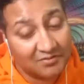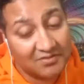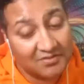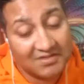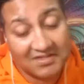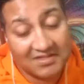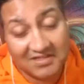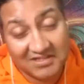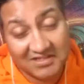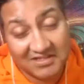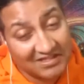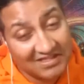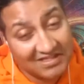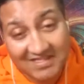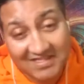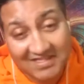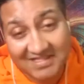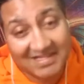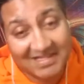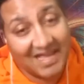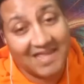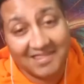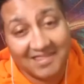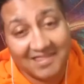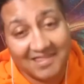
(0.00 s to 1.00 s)
She
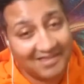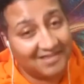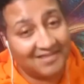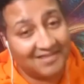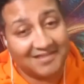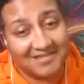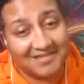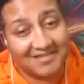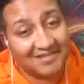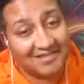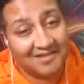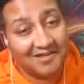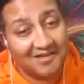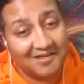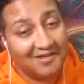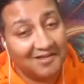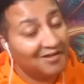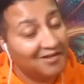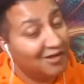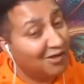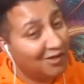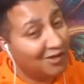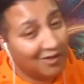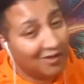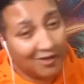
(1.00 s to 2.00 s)
set this
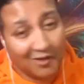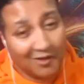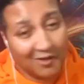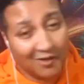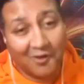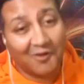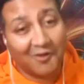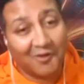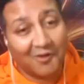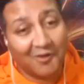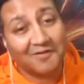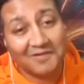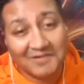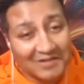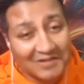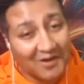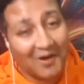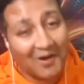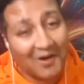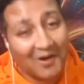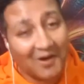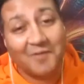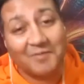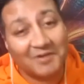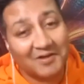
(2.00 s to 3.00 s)
a long
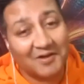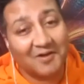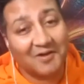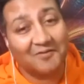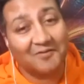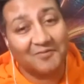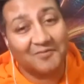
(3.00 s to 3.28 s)
time ago